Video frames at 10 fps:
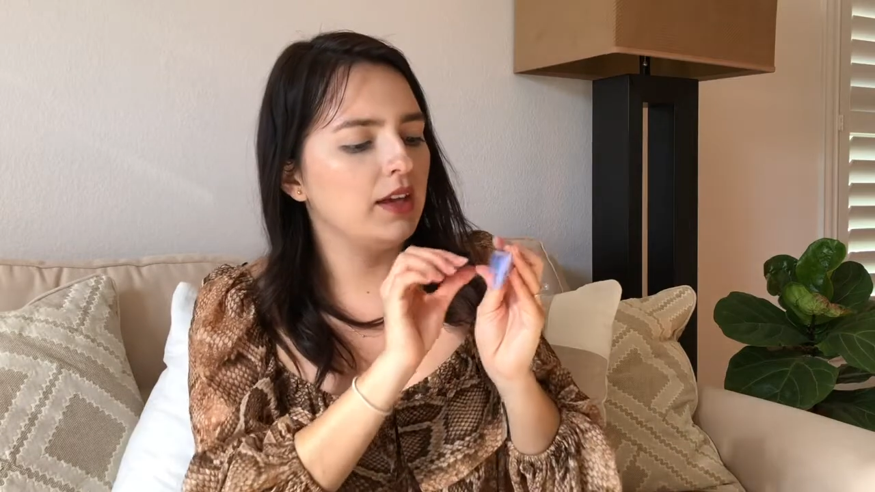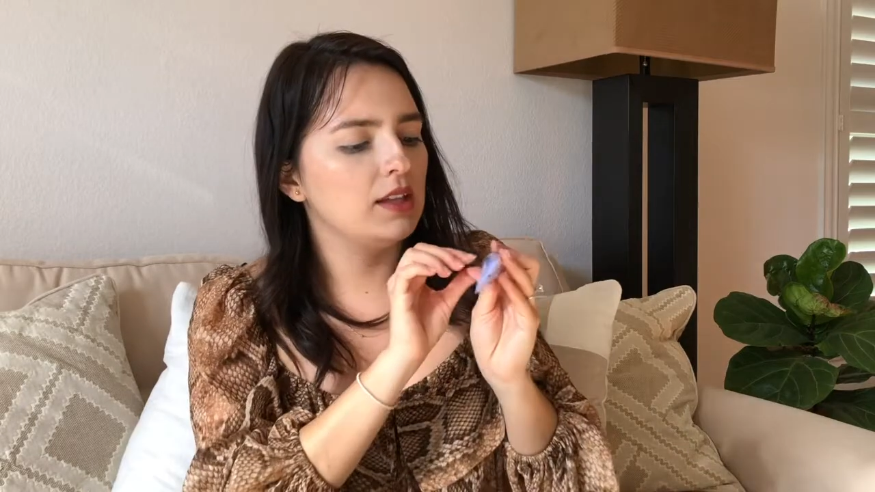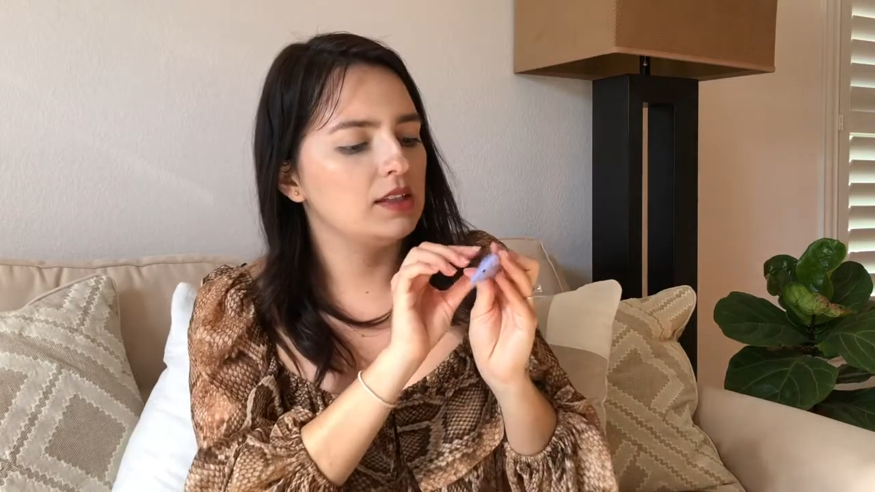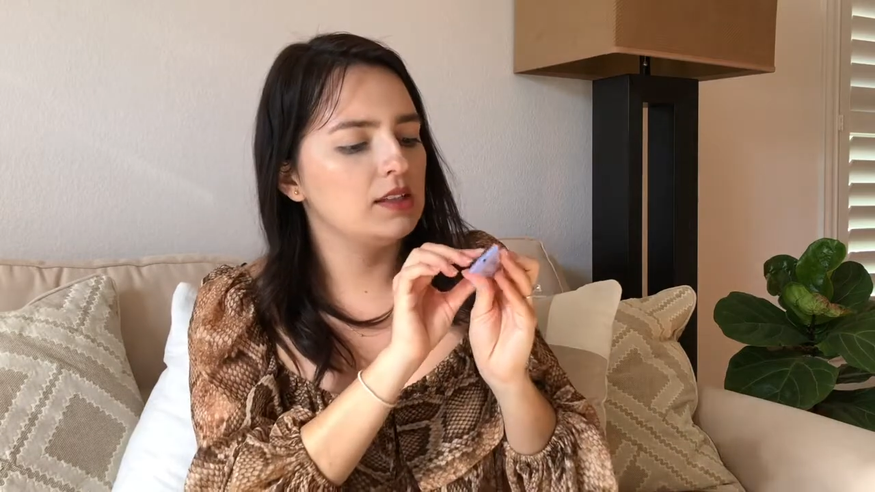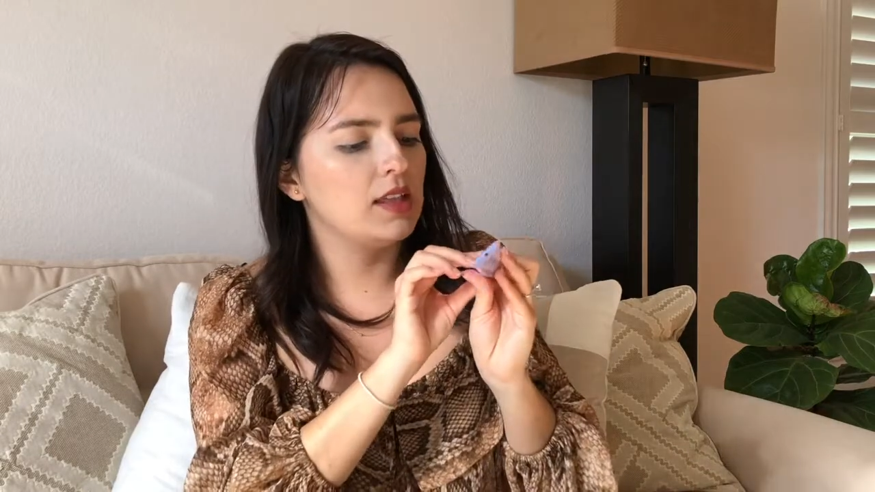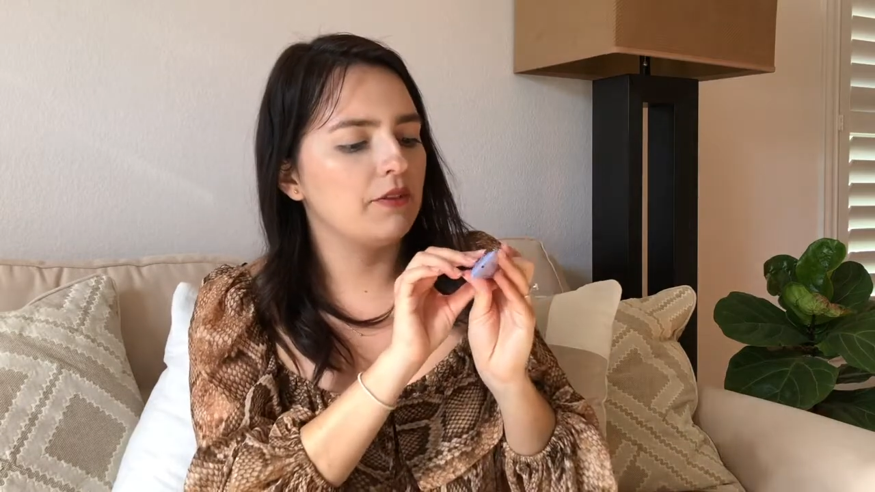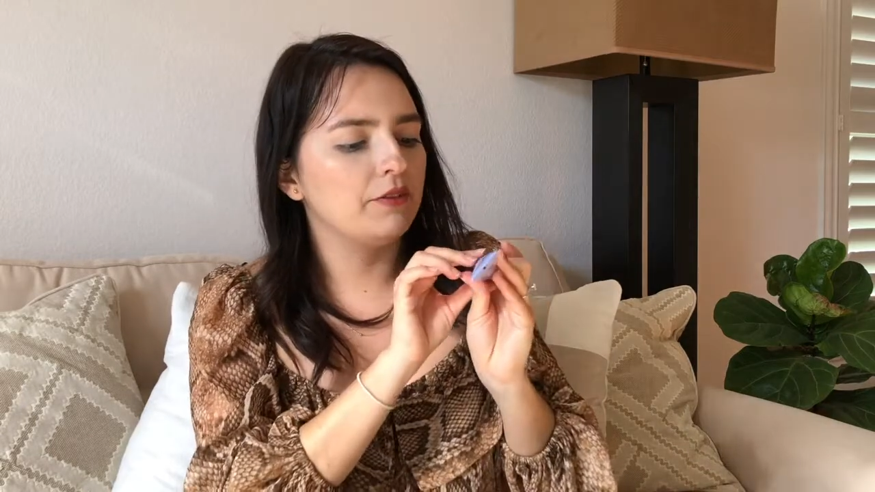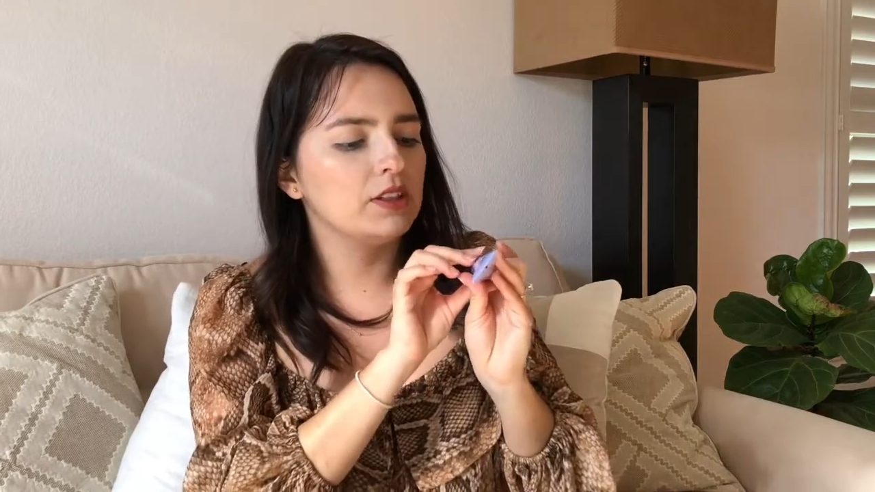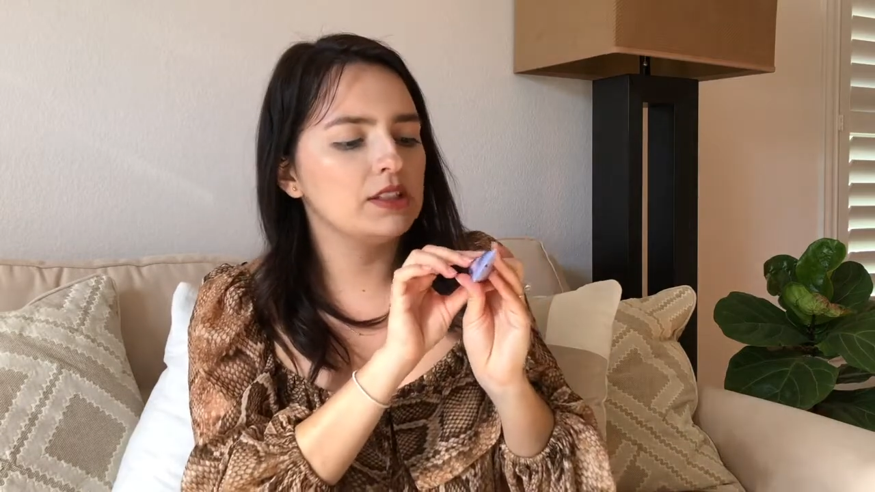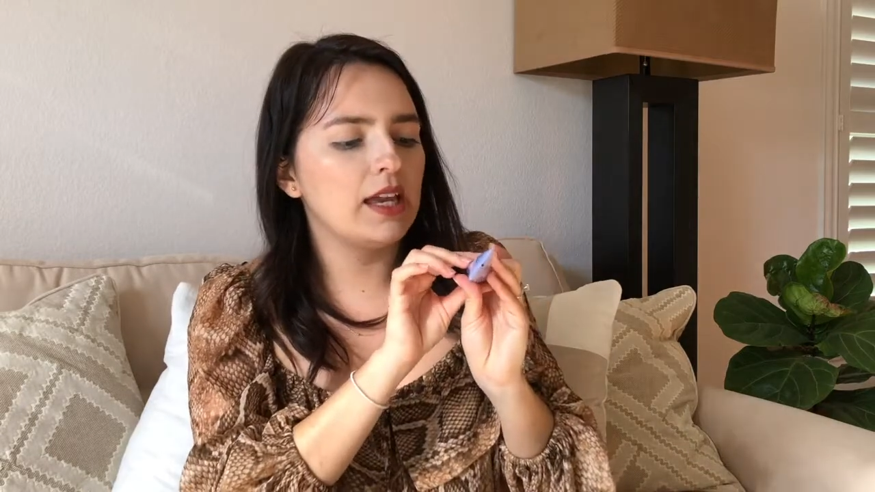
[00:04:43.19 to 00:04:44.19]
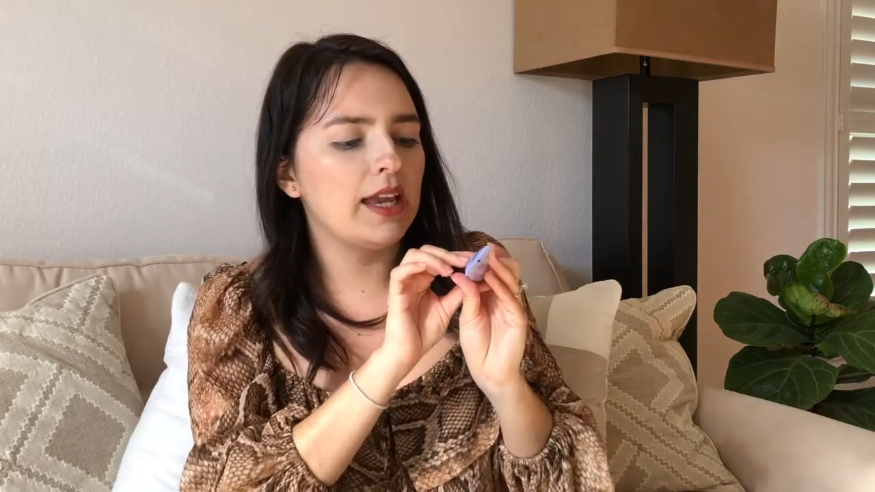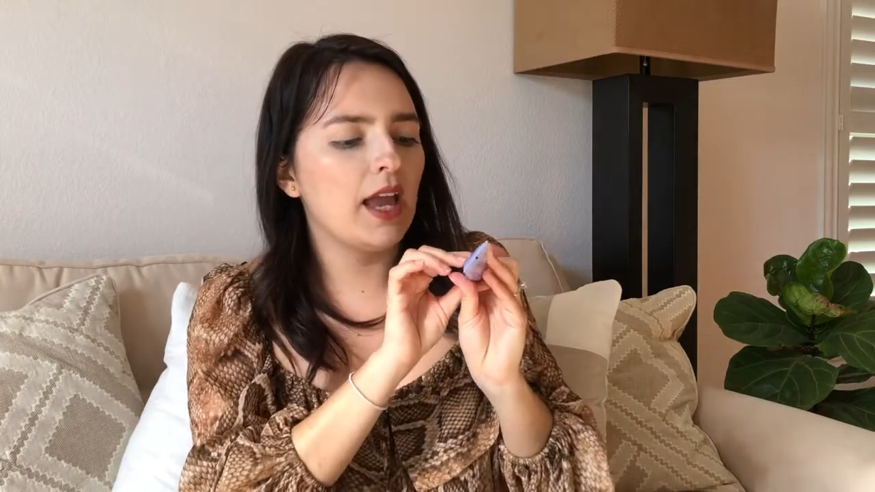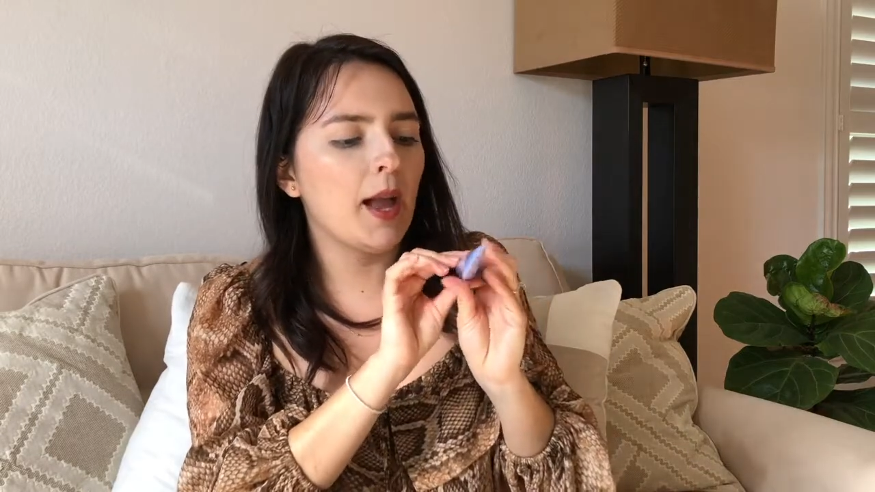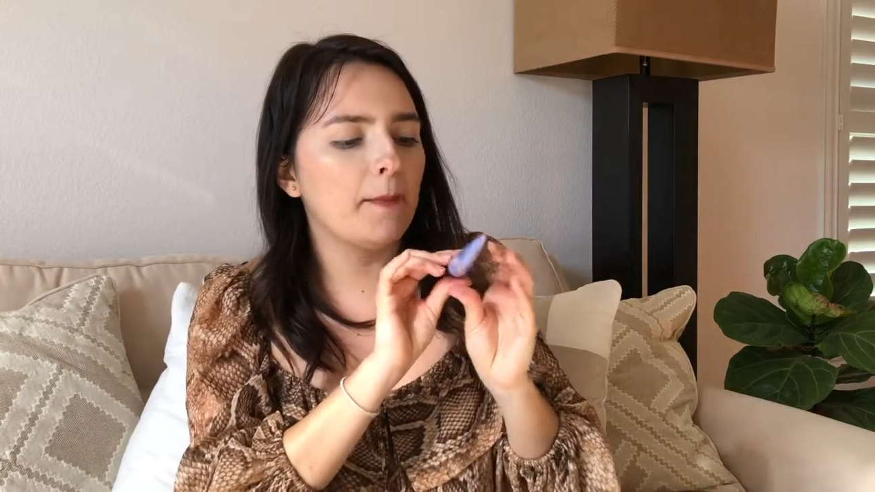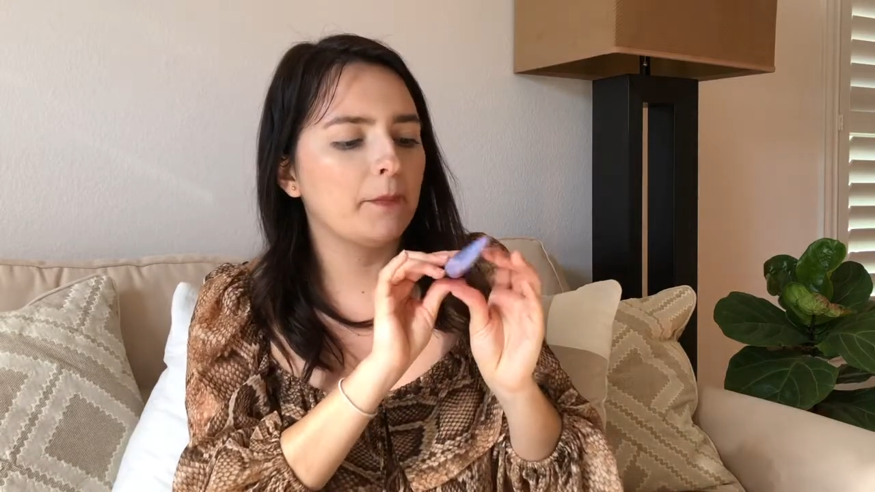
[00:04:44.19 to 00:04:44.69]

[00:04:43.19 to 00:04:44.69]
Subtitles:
is the First Light